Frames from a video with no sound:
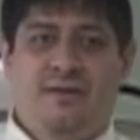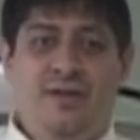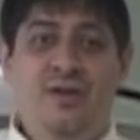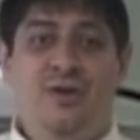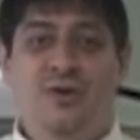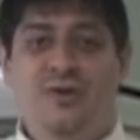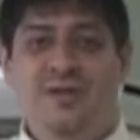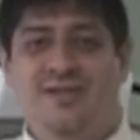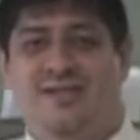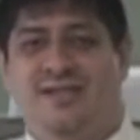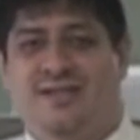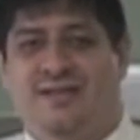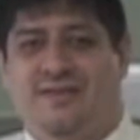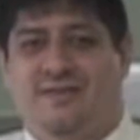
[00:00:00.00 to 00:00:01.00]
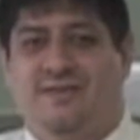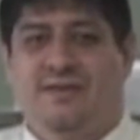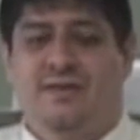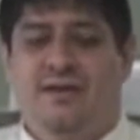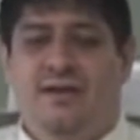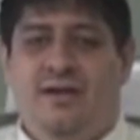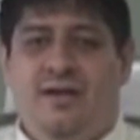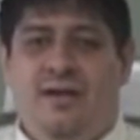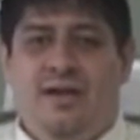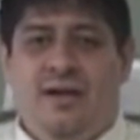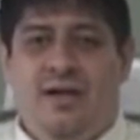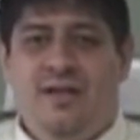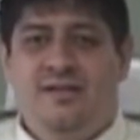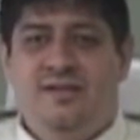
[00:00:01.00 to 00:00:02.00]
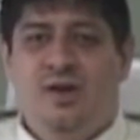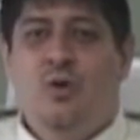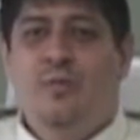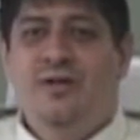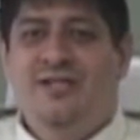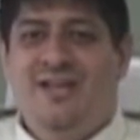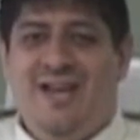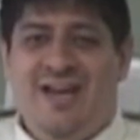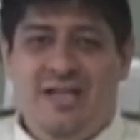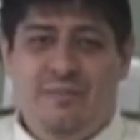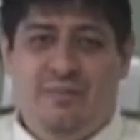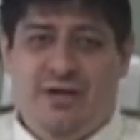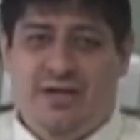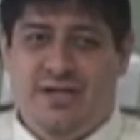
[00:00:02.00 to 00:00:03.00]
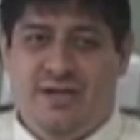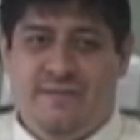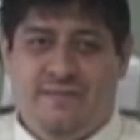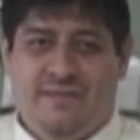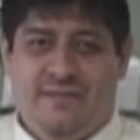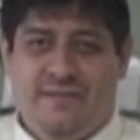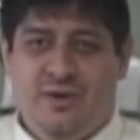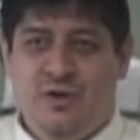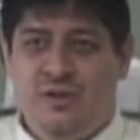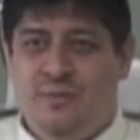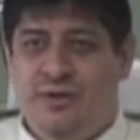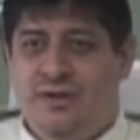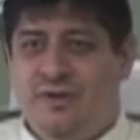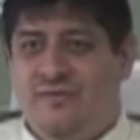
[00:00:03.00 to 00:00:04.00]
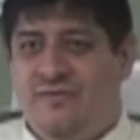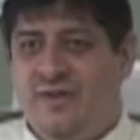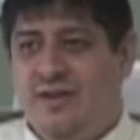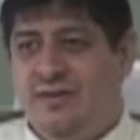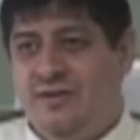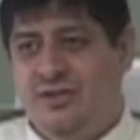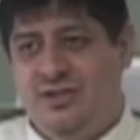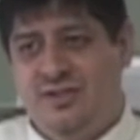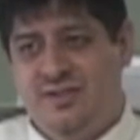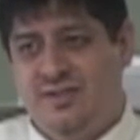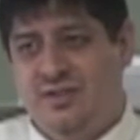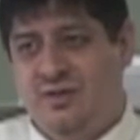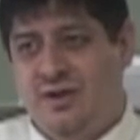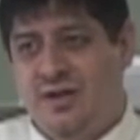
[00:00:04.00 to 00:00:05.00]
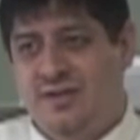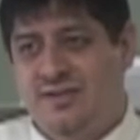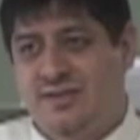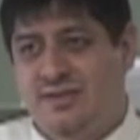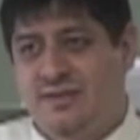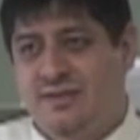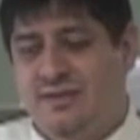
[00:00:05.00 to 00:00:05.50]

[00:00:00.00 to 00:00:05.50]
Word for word: Eucharist, it's open to anybody who's put their faith in Jesus Christ.